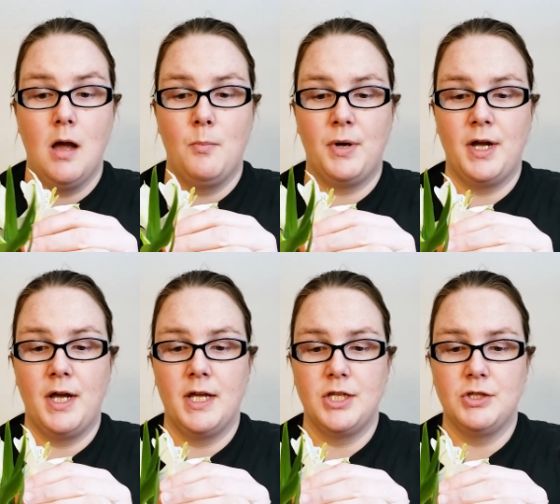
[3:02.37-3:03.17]

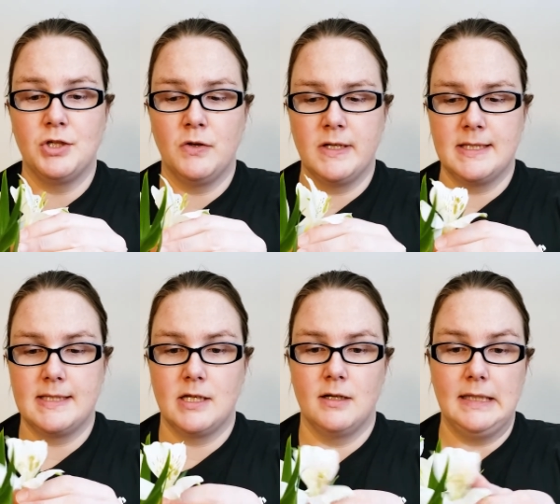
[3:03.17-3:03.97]
but you don't
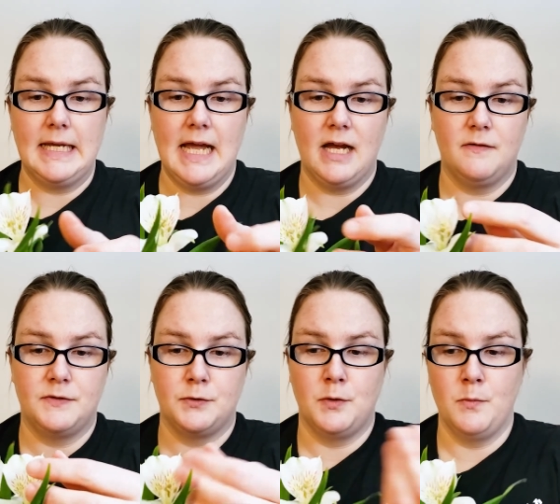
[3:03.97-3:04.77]
necessarily have
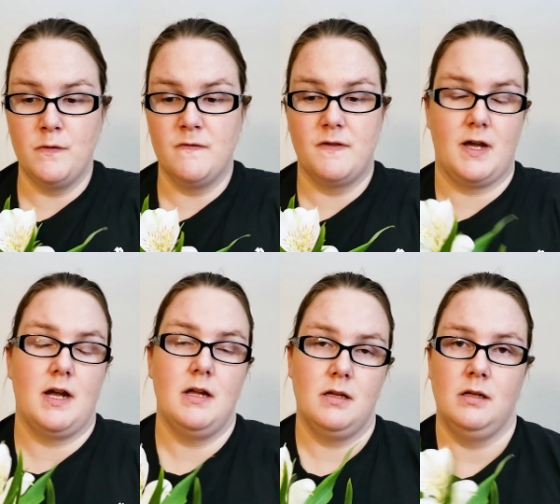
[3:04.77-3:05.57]
to remove
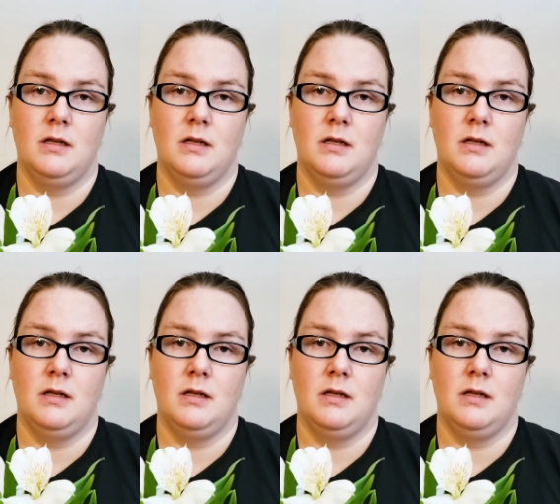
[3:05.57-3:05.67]
that.